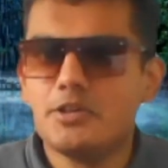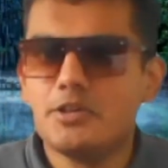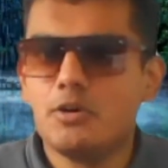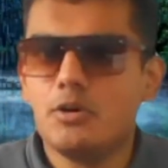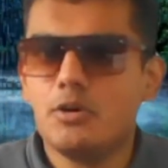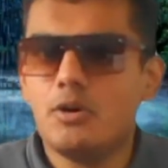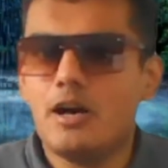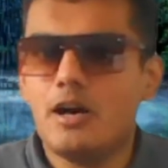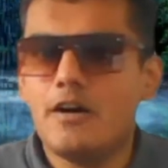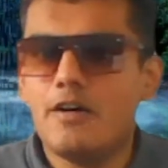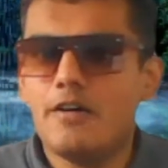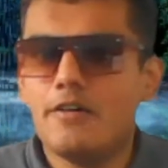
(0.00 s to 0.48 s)

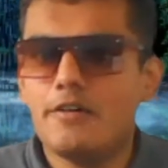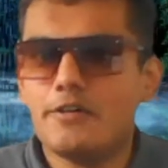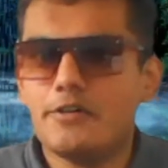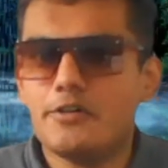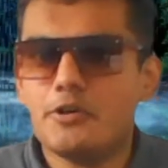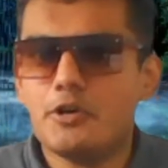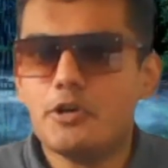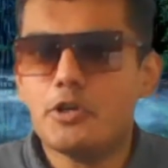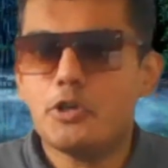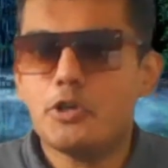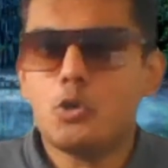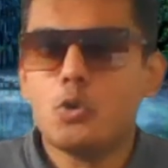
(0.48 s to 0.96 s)
A
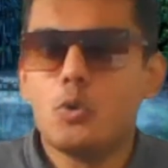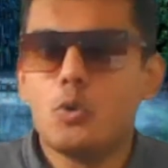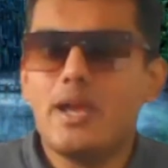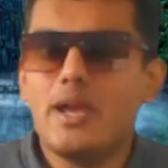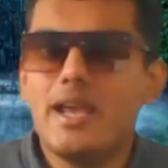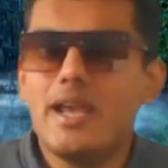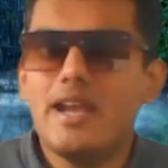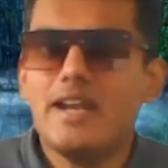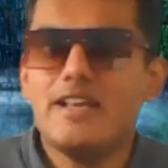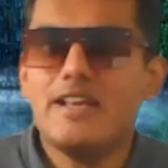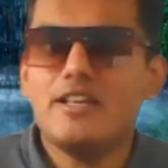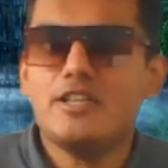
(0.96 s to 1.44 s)
good
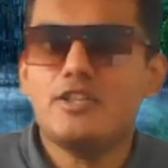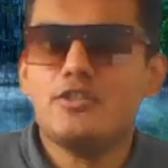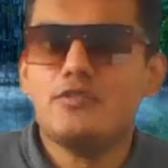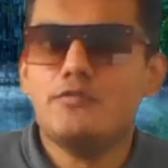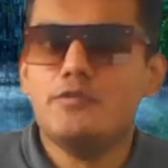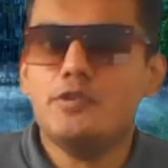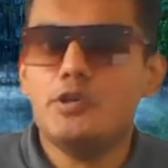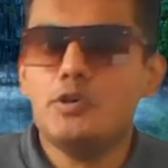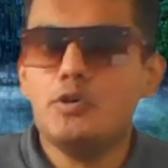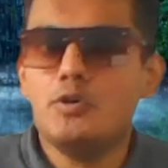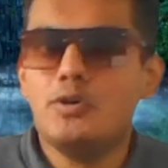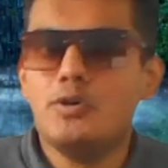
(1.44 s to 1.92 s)
grade is
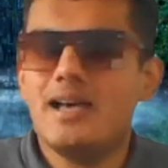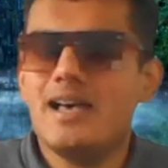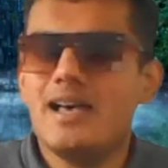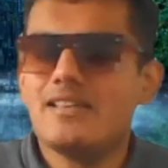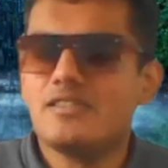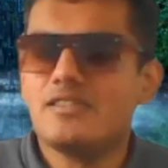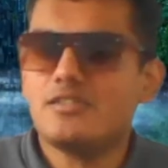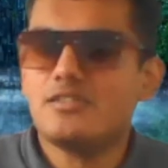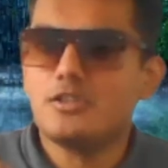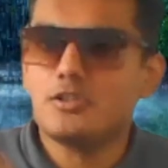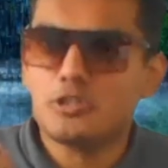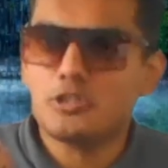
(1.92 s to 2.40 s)
viewed
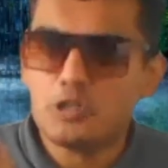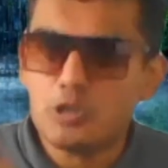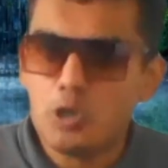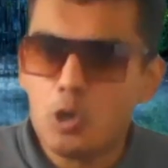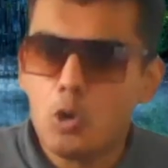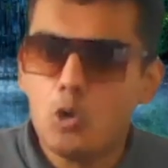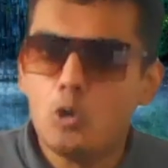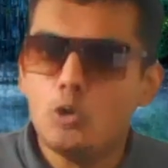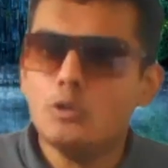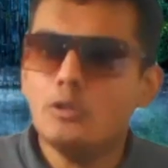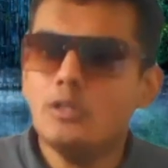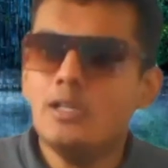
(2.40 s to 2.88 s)
as the
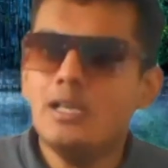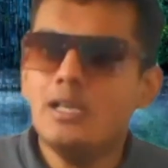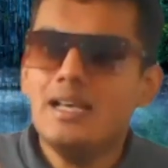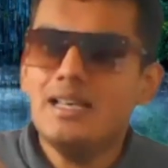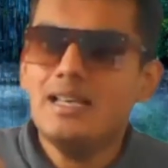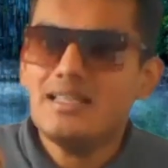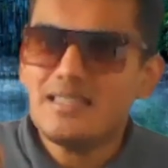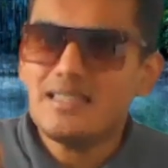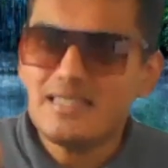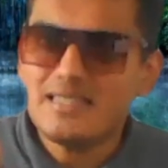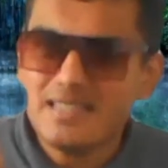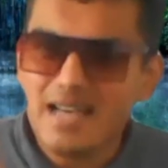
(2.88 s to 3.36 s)
sole,
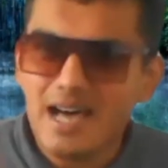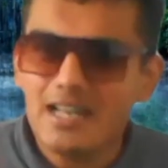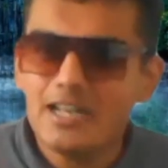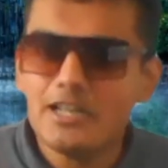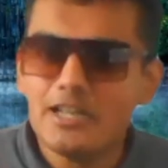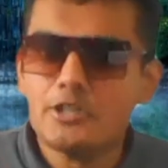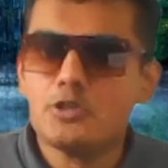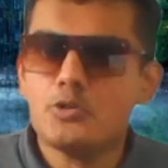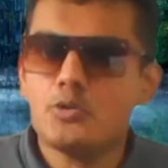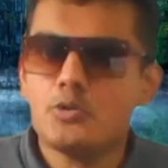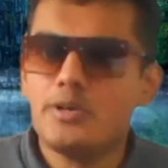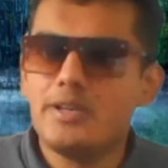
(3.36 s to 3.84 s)

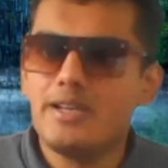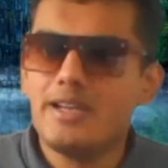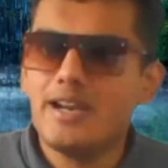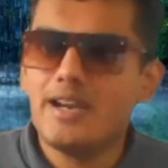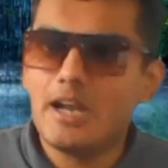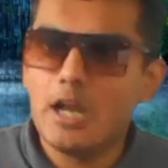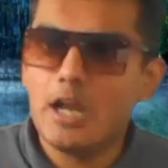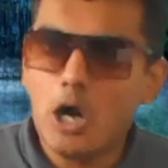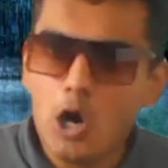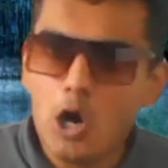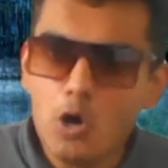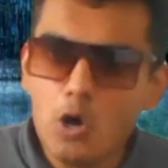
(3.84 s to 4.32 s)
solitary,
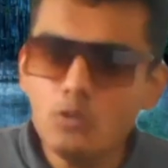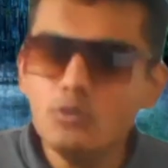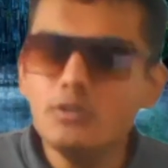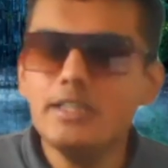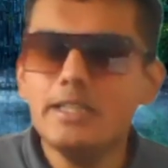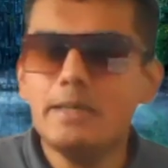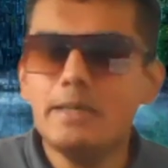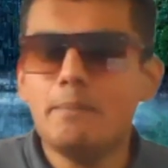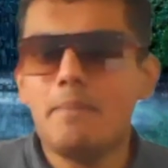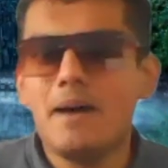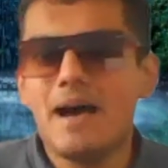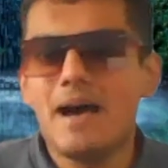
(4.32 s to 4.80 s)
and
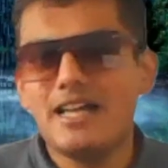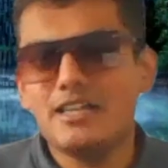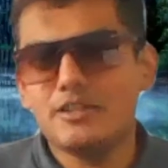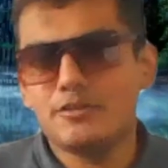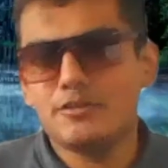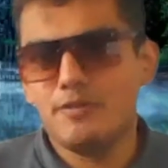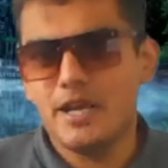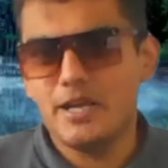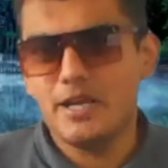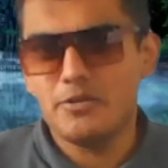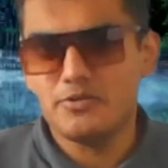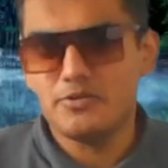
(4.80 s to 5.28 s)
only
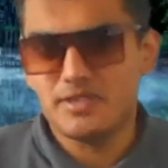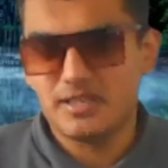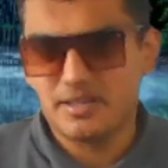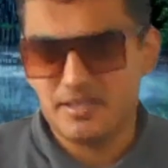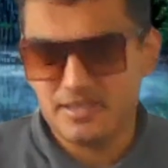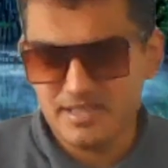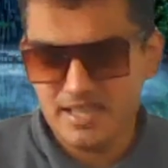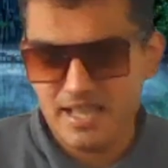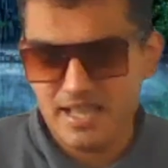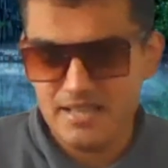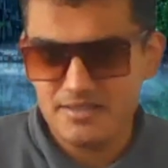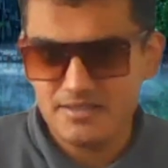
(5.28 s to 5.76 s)
pathway to
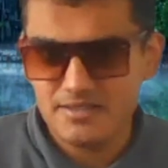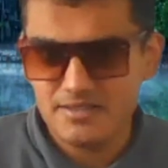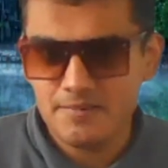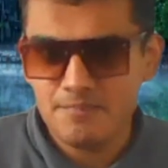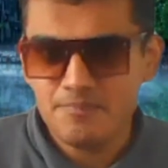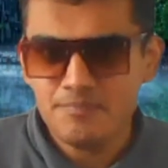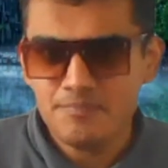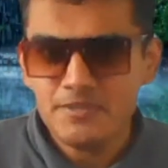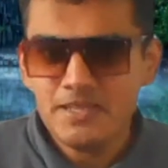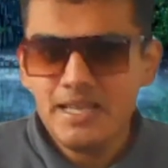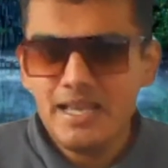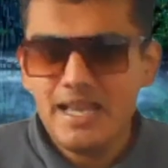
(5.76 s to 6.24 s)
success.